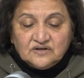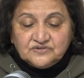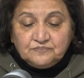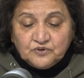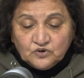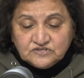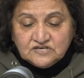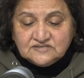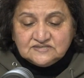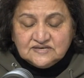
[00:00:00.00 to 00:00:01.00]
The
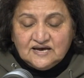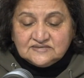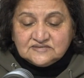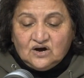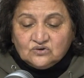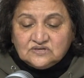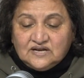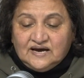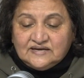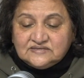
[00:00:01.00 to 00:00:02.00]
process, as
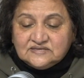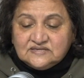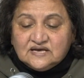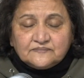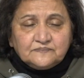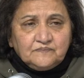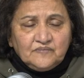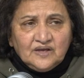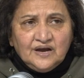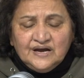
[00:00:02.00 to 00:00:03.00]
outlined in the
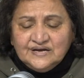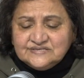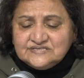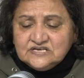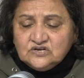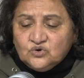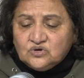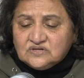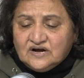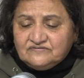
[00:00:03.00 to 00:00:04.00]
ANC
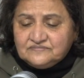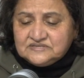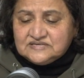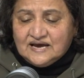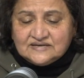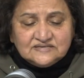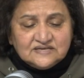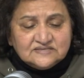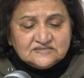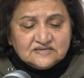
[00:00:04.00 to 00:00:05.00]
local government
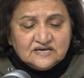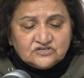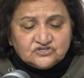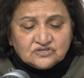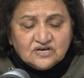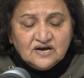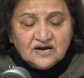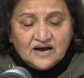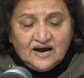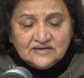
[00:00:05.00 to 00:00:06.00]
candidate selection
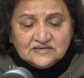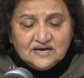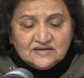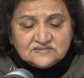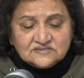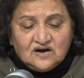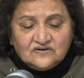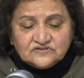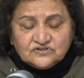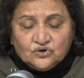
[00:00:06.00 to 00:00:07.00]
guidelines
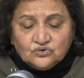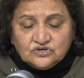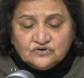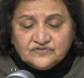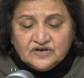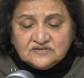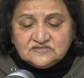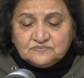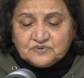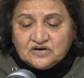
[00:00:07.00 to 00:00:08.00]
after the holding of the
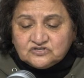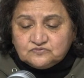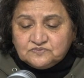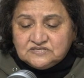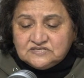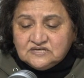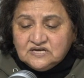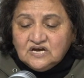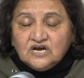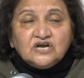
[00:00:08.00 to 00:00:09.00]
ANC branch meeting,
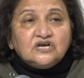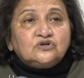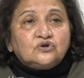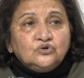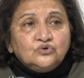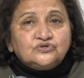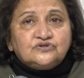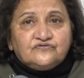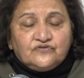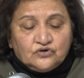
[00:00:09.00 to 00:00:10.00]
include
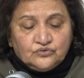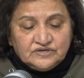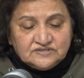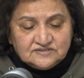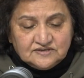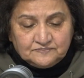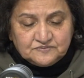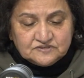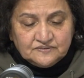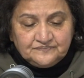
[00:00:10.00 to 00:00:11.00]
the following steps.